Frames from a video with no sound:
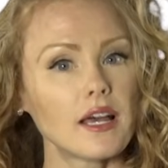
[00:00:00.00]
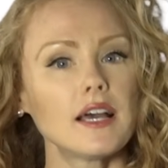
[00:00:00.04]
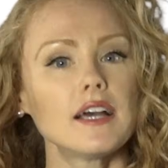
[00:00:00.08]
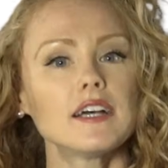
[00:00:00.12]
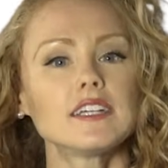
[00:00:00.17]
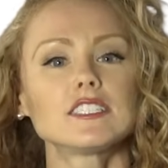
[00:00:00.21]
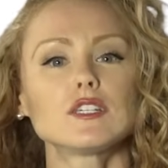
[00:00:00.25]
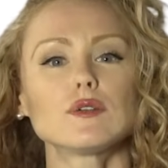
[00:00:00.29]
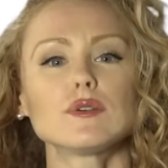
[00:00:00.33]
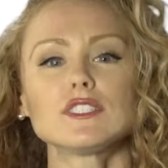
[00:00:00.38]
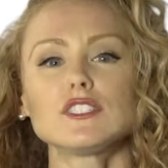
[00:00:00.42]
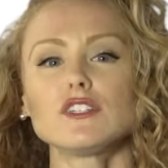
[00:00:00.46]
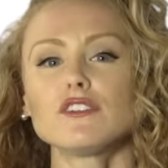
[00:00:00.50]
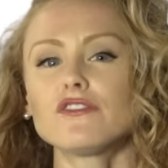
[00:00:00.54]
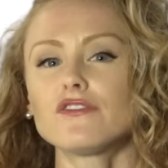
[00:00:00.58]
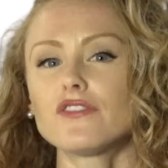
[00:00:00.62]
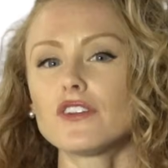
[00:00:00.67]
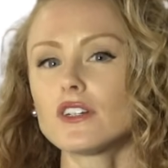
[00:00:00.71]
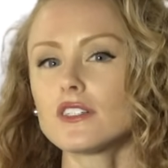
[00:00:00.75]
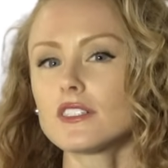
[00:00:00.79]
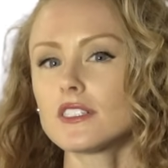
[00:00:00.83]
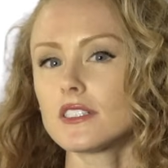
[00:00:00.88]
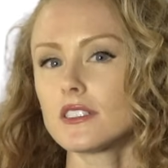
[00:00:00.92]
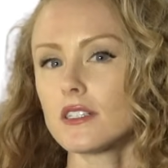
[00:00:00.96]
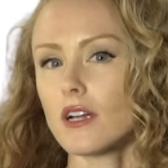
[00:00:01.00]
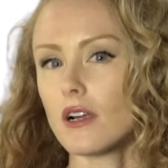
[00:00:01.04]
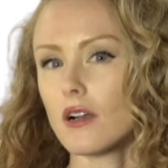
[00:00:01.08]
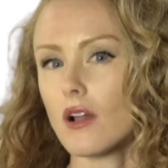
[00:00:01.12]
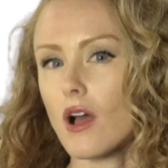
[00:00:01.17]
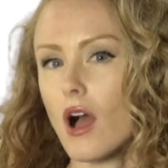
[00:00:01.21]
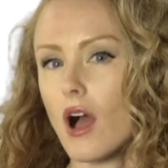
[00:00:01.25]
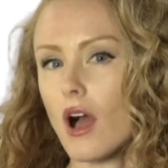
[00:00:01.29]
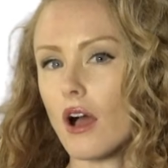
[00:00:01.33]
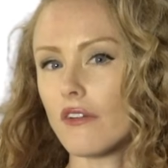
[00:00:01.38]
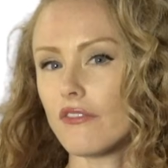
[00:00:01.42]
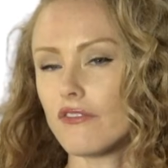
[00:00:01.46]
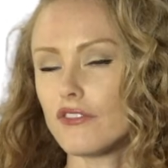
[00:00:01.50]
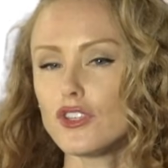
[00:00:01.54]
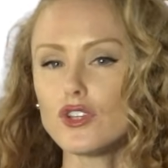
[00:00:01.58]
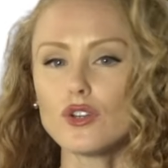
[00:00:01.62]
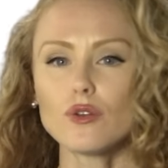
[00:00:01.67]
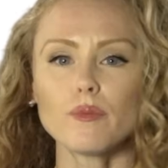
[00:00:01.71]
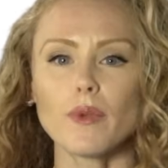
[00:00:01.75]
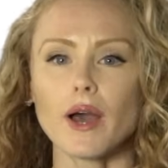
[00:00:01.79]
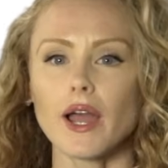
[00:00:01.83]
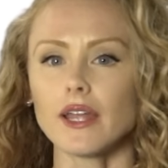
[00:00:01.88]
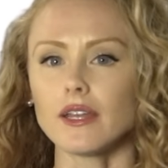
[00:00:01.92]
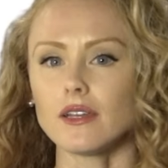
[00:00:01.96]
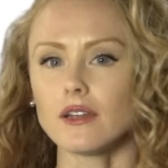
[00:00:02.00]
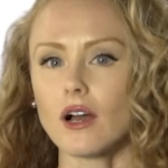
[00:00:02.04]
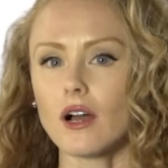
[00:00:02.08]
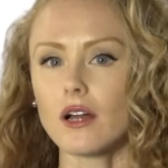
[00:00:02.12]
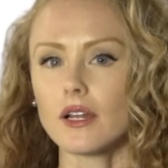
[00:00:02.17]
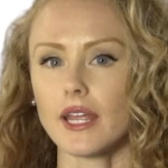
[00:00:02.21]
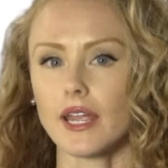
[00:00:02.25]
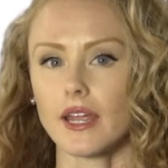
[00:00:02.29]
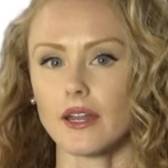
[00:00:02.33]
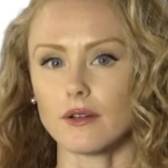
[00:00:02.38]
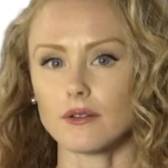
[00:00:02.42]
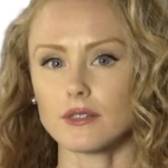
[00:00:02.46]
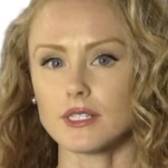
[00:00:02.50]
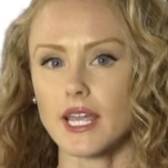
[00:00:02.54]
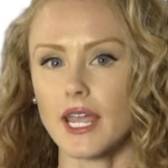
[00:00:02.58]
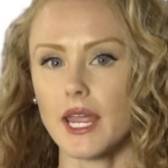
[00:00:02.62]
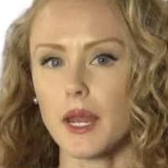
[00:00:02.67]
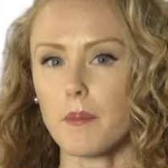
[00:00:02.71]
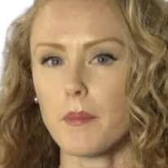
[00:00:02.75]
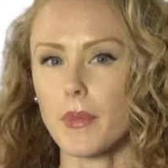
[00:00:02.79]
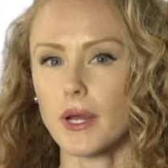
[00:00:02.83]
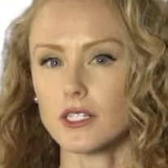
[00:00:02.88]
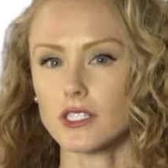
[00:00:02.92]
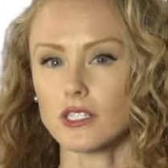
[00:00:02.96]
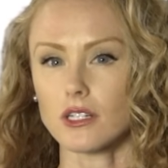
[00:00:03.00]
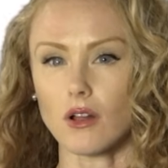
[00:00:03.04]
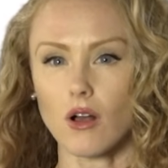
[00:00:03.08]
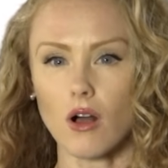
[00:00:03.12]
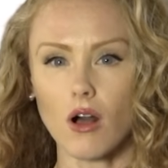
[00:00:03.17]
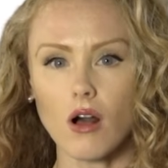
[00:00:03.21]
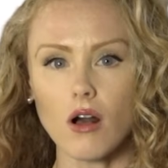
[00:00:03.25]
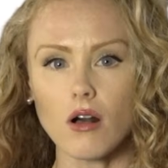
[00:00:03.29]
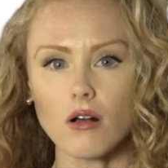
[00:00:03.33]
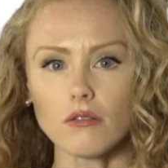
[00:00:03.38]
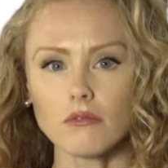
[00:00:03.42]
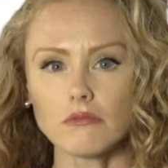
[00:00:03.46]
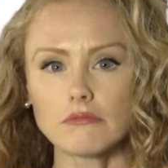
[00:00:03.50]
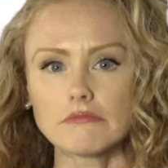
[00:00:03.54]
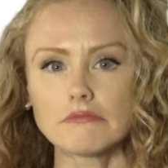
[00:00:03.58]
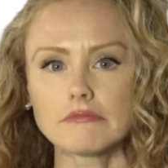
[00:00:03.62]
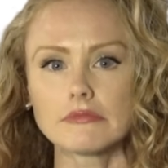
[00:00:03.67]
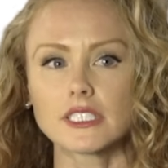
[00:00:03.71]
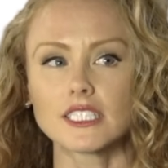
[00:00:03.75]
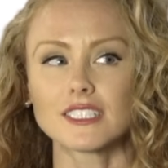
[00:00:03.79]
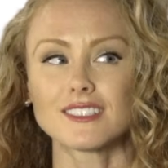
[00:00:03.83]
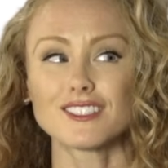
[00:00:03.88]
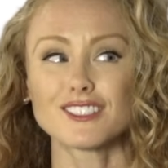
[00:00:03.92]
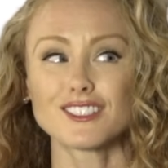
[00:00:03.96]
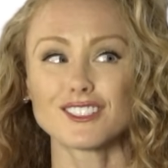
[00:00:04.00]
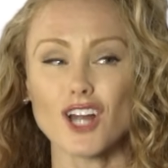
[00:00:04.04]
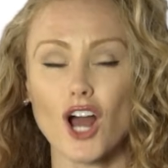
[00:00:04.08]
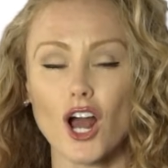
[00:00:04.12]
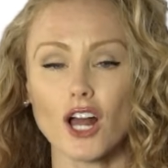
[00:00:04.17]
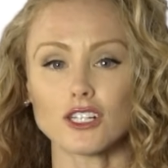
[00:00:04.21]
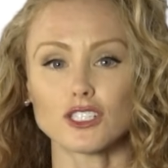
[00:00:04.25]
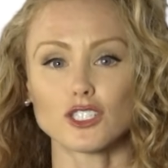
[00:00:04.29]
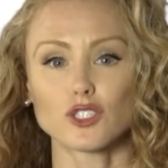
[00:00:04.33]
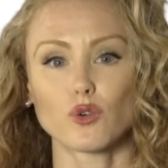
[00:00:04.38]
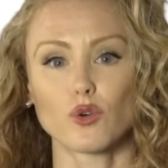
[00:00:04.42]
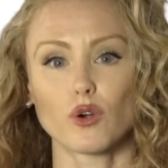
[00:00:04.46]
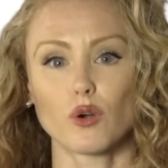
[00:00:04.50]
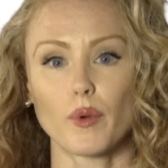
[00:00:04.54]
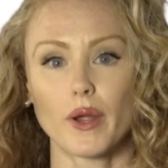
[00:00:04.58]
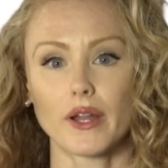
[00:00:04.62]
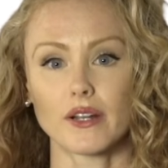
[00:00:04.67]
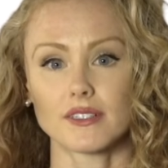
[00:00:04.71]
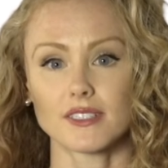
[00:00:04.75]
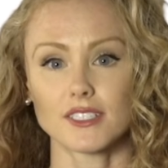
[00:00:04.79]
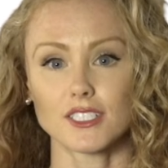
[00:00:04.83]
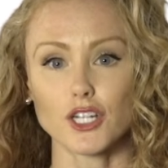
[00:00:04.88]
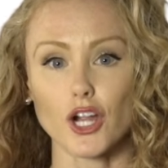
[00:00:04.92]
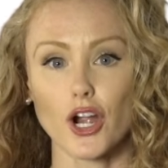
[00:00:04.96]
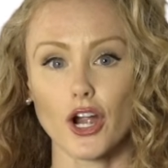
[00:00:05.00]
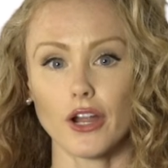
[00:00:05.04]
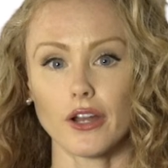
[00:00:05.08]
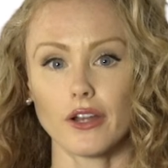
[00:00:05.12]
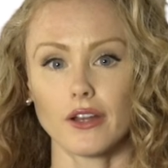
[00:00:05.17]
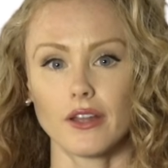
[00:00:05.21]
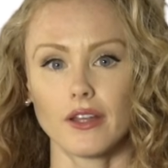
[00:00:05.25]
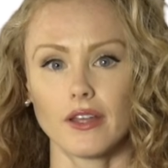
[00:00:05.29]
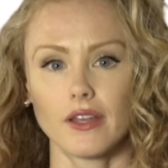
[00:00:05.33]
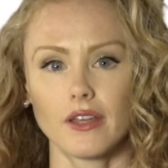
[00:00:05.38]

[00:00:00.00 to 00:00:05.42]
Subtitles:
So as you first start off, you might not annotate much at all because you're not sure where to start.